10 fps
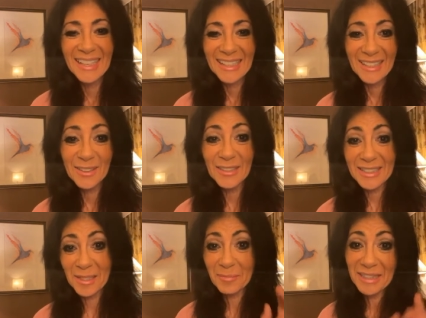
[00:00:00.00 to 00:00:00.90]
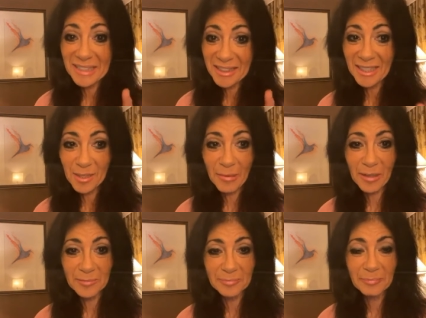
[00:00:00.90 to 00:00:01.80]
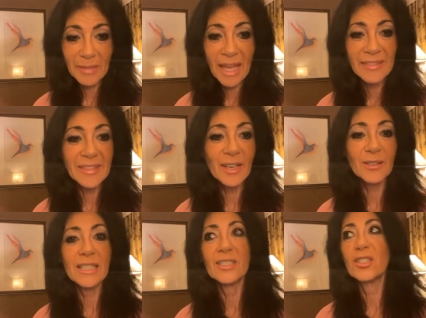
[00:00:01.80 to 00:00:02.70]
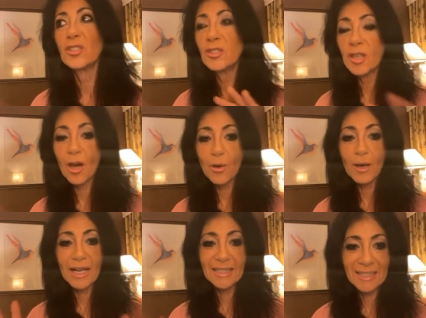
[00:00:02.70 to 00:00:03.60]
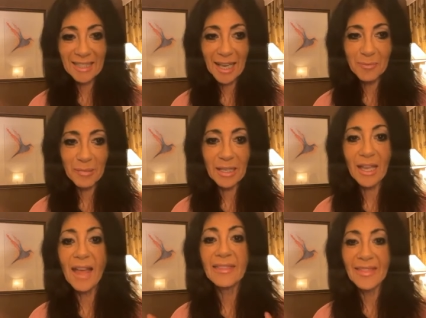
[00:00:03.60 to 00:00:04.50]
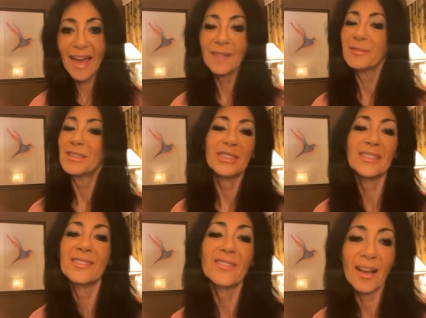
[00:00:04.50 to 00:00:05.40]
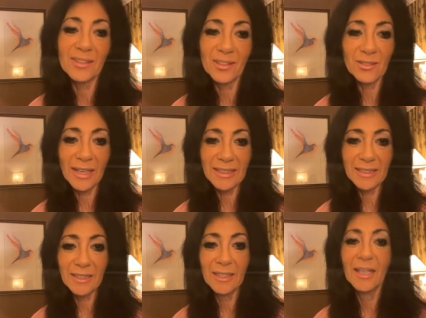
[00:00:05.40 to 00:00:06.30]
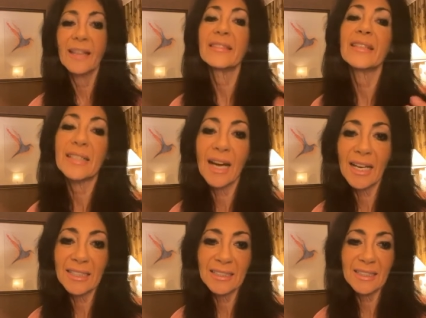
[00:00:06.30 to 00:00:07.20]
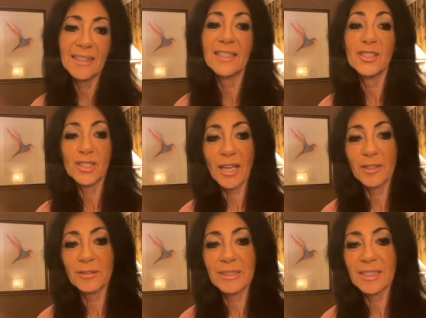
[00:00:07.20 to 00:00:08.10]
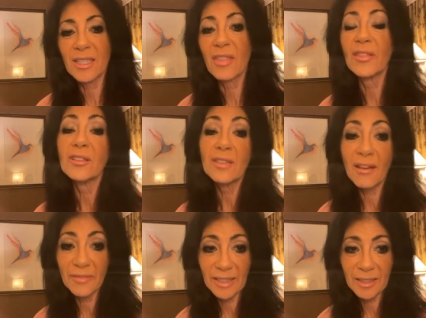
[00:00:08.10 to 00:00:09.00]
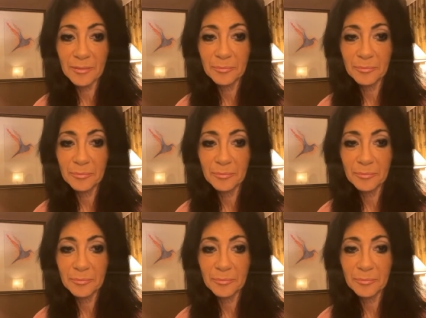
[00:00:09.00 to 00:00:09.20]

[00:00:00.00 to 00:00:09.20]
Here is something to think about. There is no escaping that which is not the light, the kind, the generous, the loving.